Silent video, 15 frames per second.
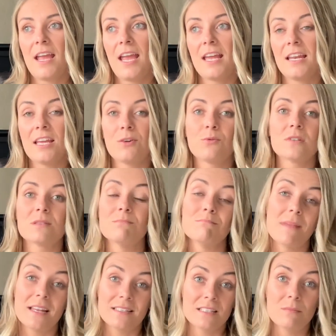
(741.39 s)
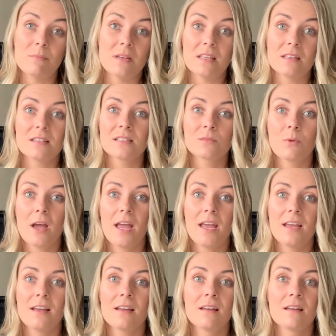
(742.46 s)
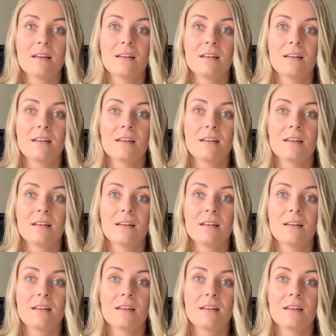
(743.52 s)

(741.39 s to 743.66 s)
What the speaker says: and it was meant to be this way.